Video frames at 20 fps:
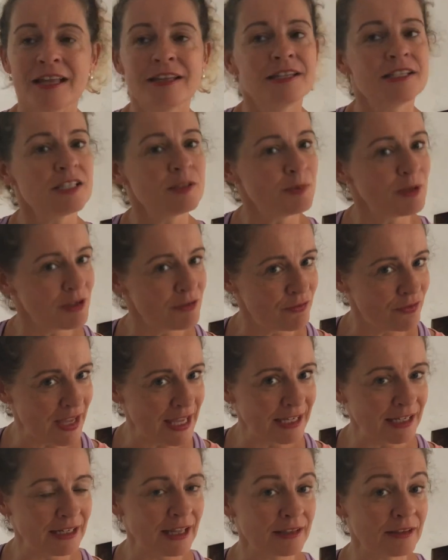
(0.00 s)
This has been a
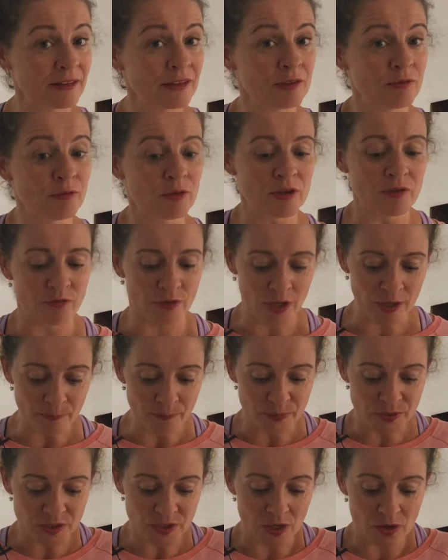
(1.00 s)
fairly lengthy
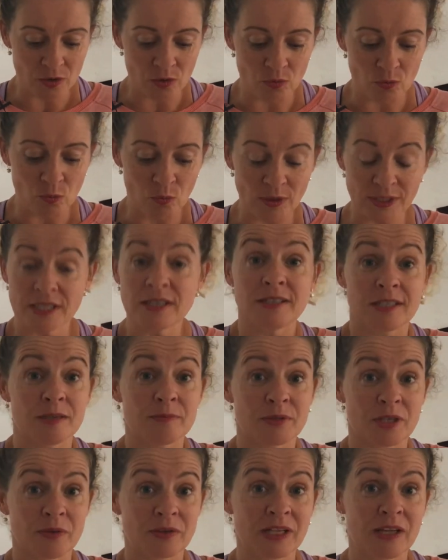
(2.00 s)
refurb, so one of the
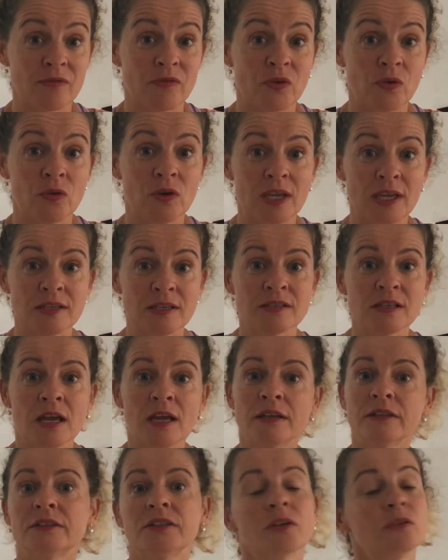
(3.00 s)
tips I would give you is
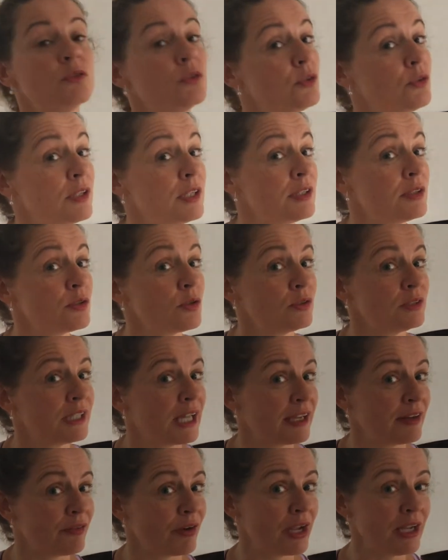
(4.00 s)
don't do things on
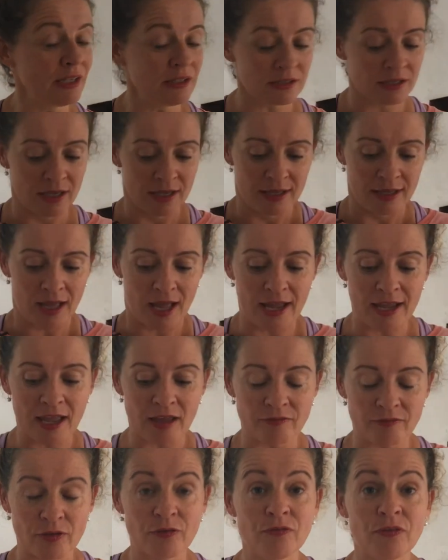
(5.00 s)
day rate. I
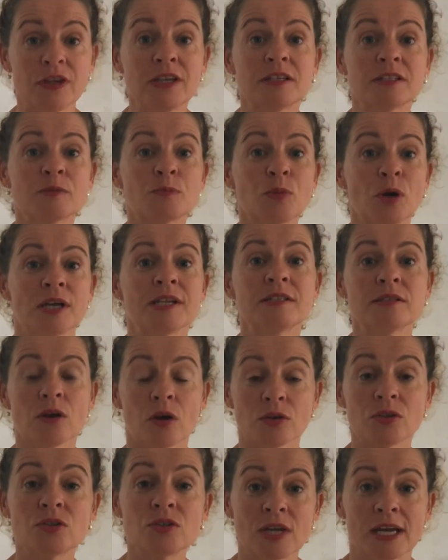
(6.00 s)
have a fixed price
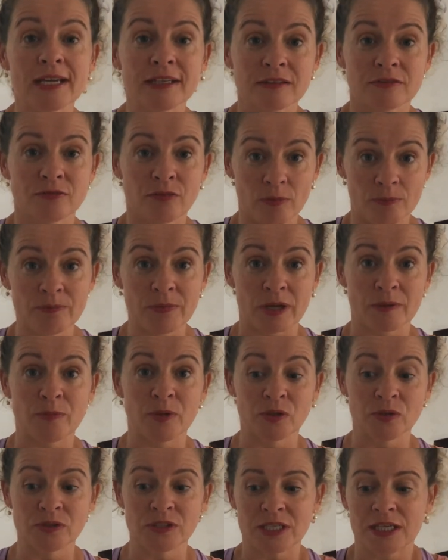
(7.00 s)
contract from my
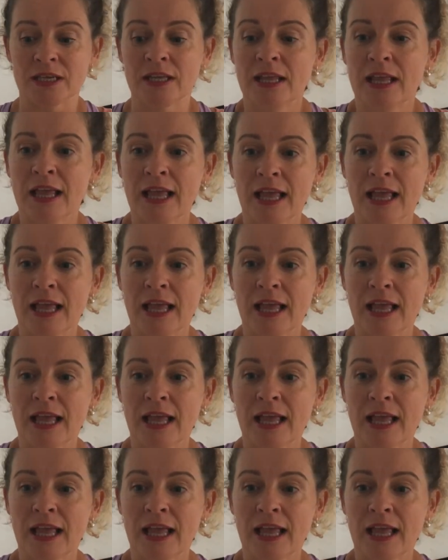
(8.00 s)
builder